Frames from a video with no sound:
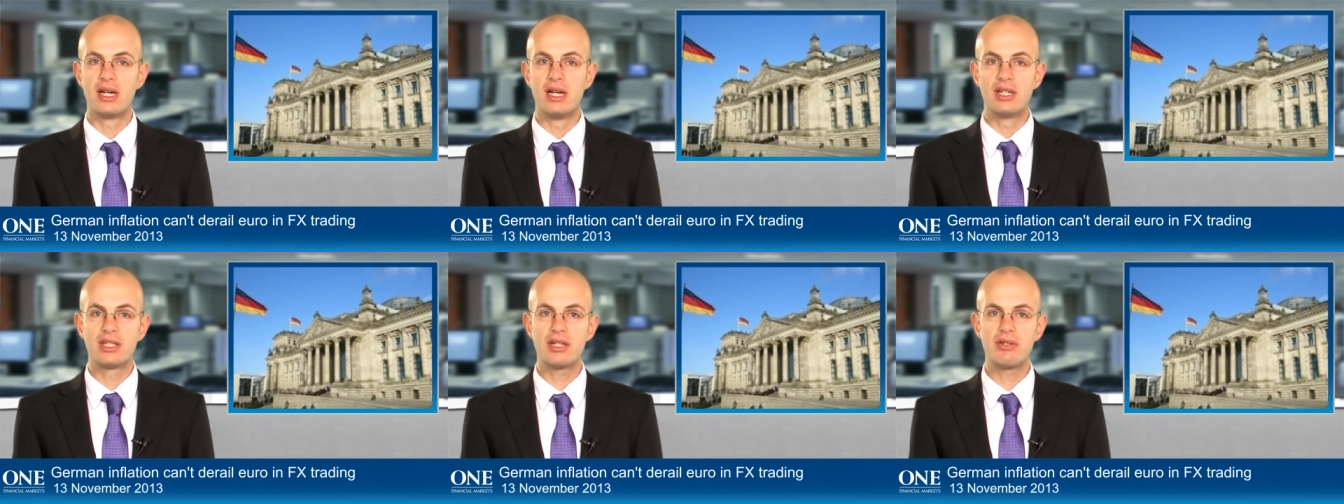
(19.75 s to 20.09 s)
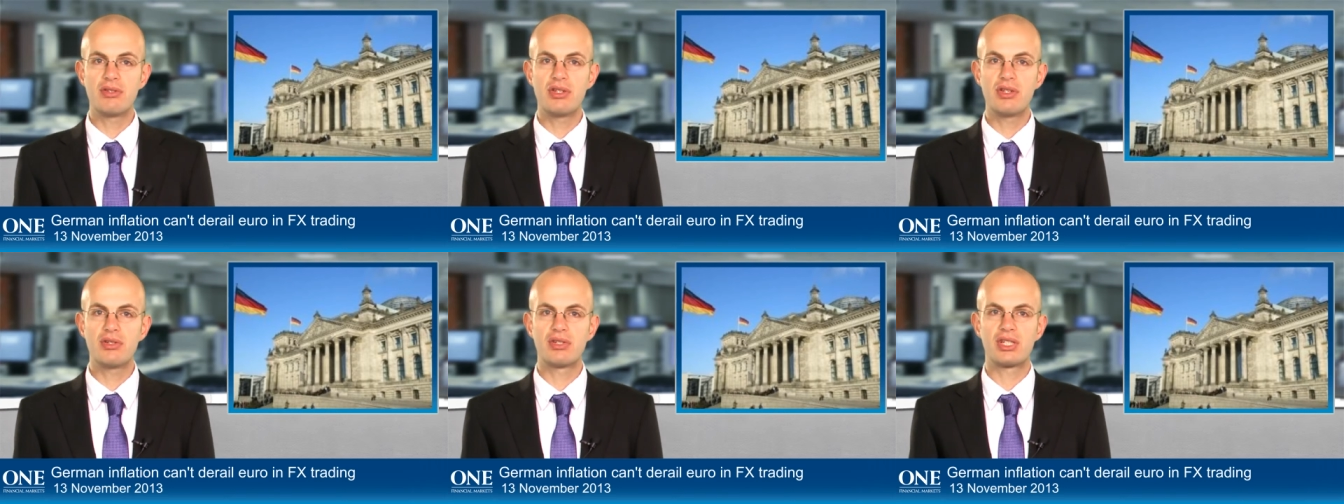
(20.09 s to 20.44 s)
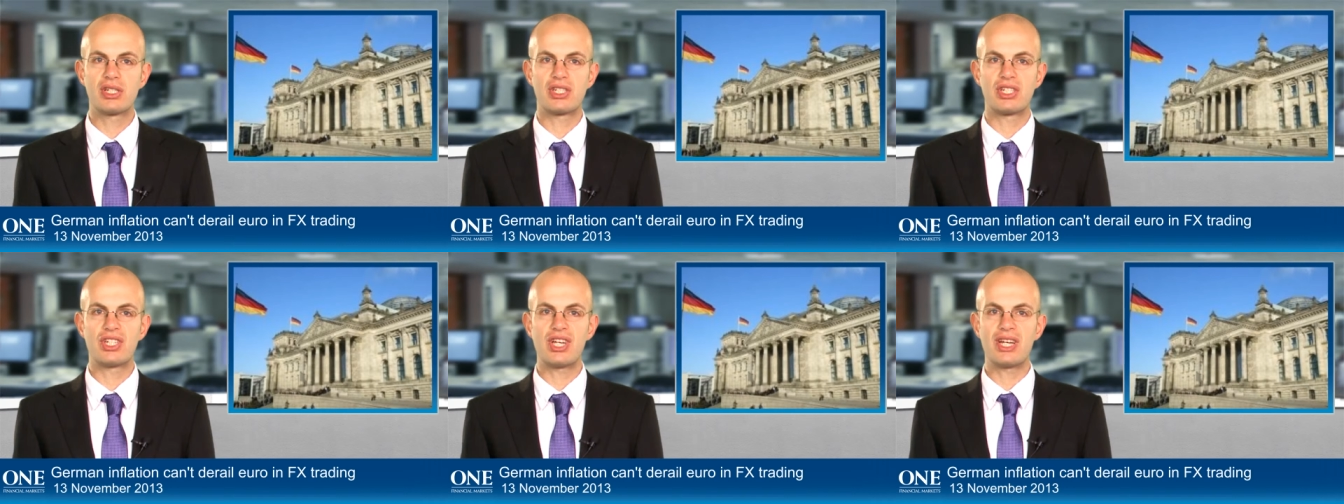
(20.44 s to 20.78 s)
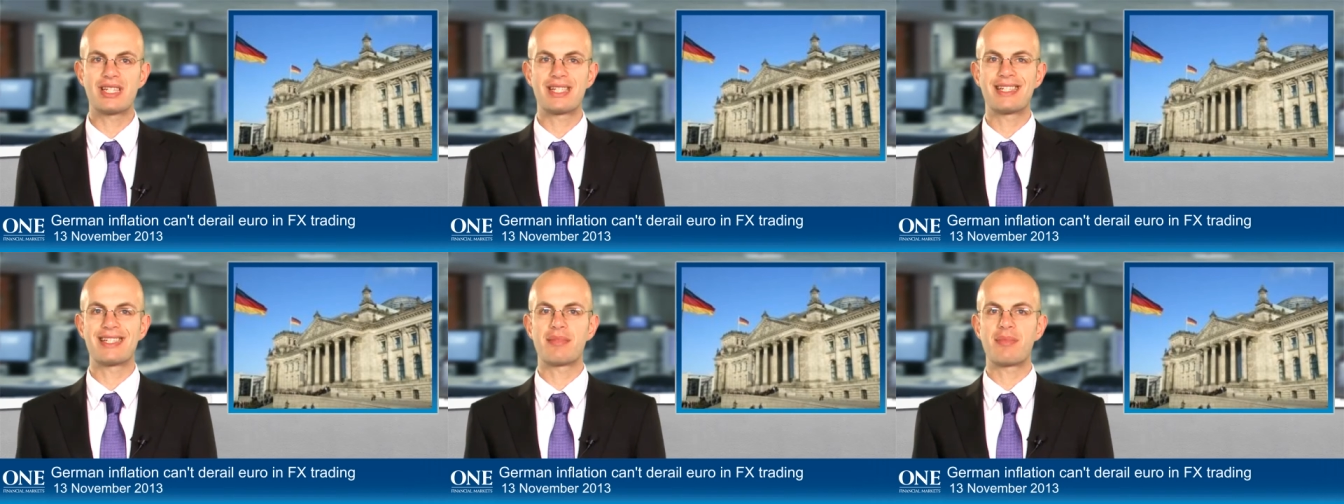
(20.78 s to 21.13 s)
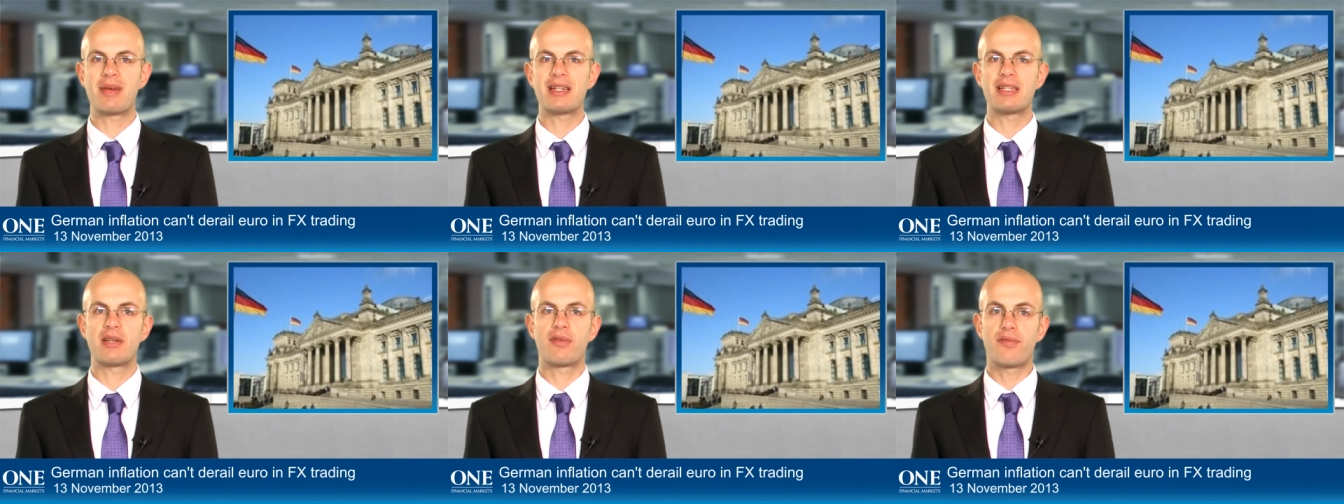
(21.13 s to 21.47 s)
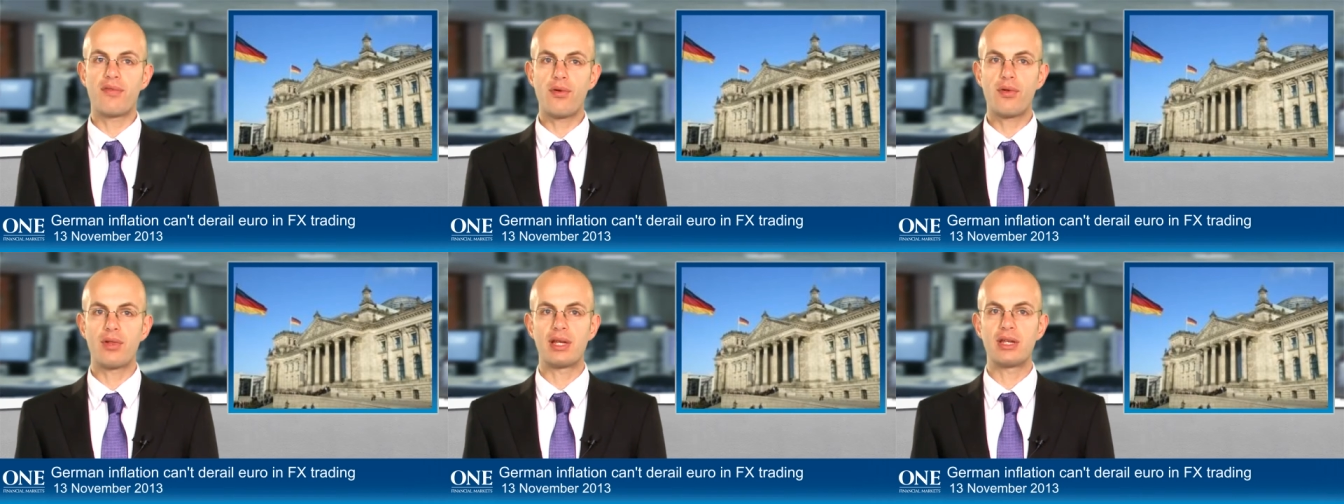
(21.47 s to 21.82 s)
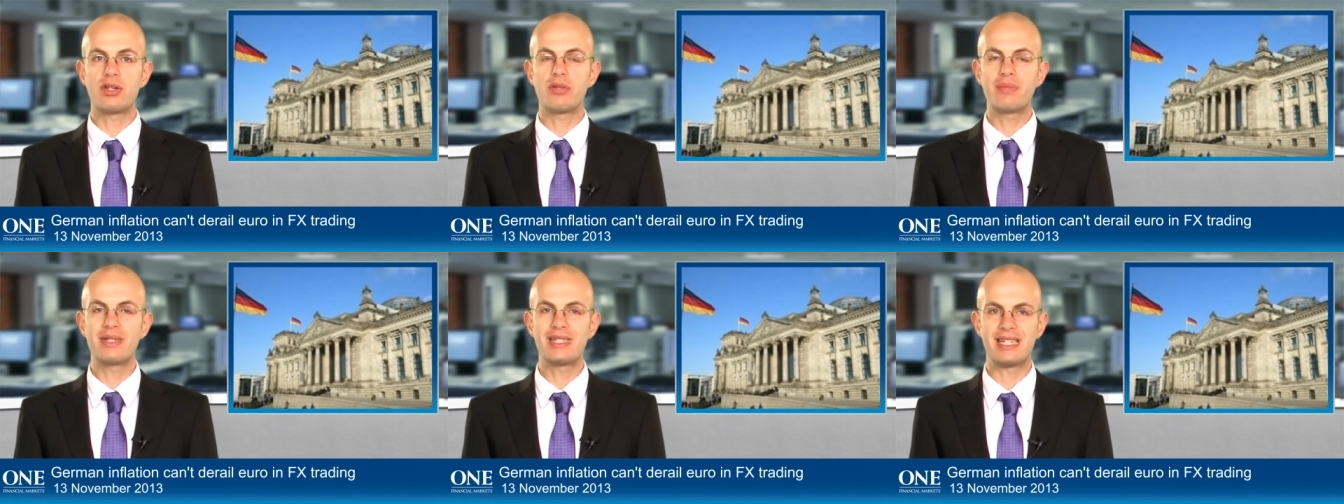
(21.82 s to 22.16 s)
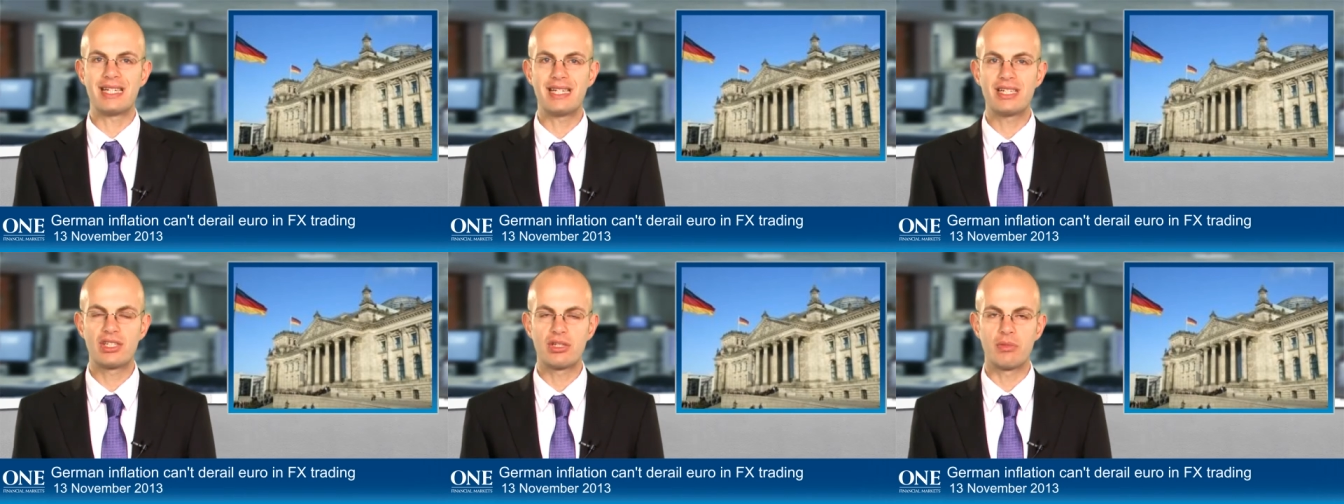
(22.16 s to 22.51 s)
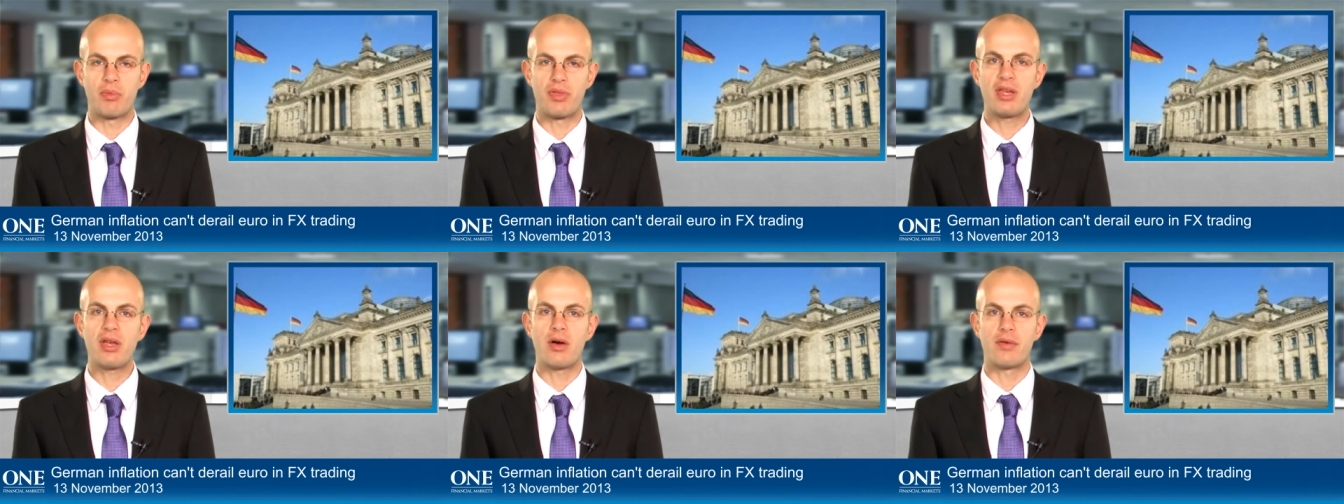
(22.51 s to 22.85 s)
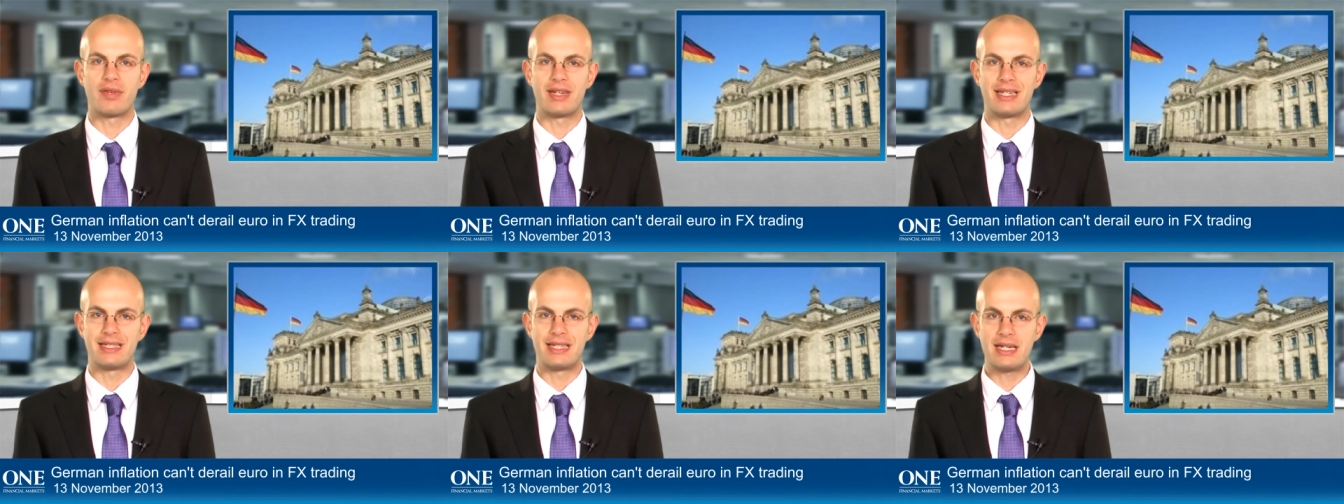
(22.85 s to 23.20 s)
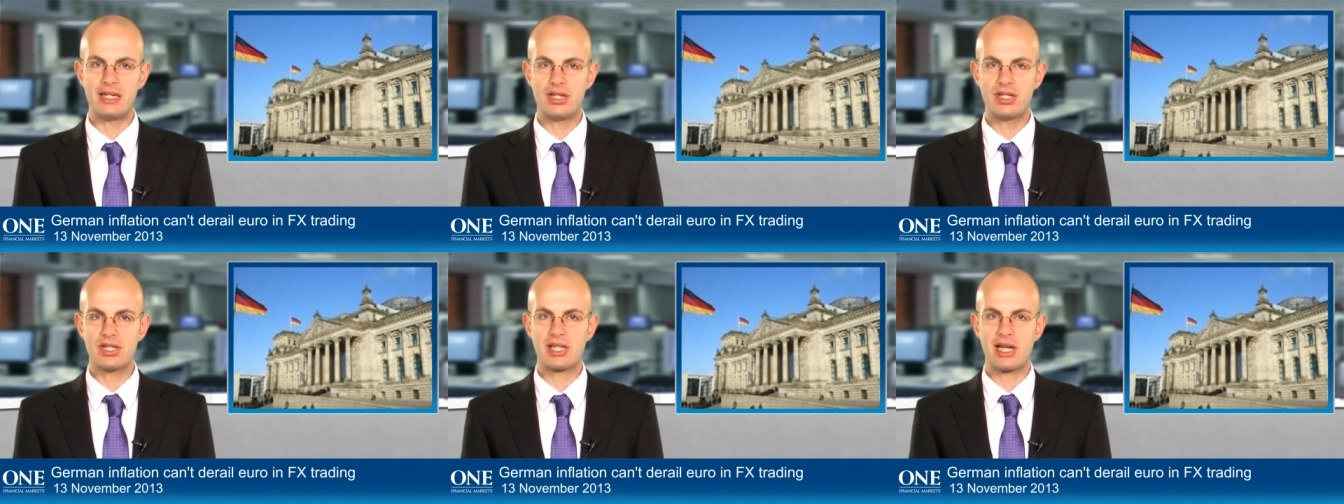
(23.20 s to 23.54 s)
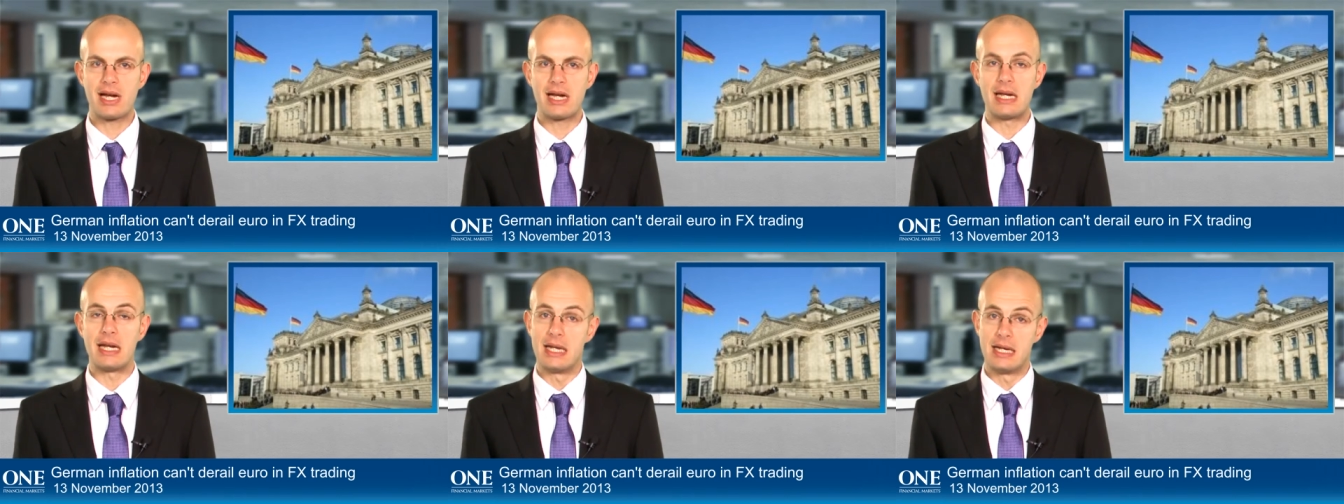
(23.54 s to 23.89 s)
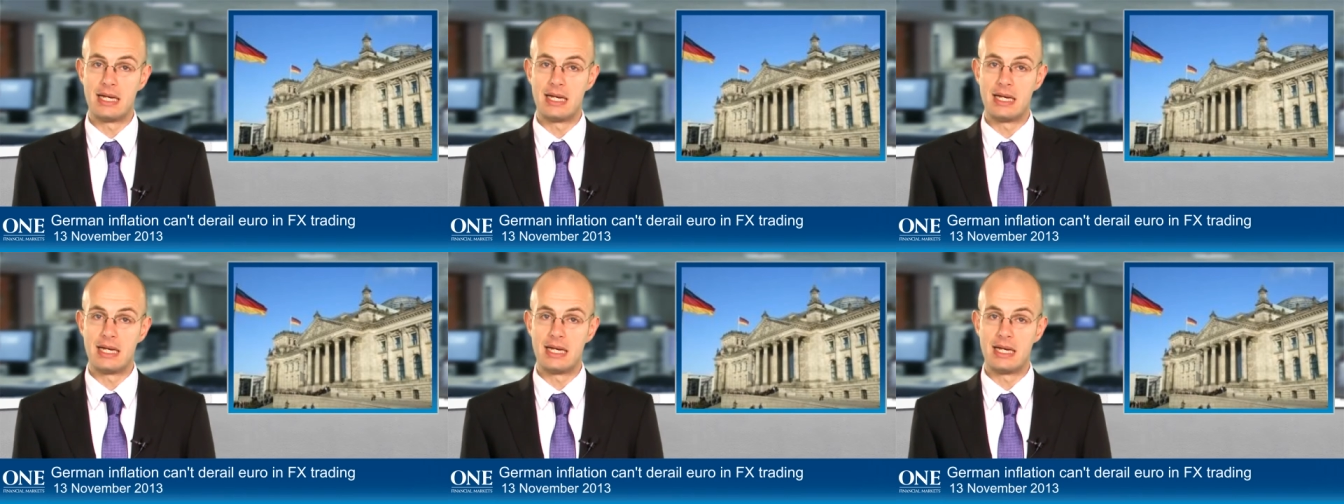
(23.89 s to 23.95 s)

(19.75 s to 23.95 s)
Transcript: so news that suggests that demand is falling could be seen as something of a danger sign.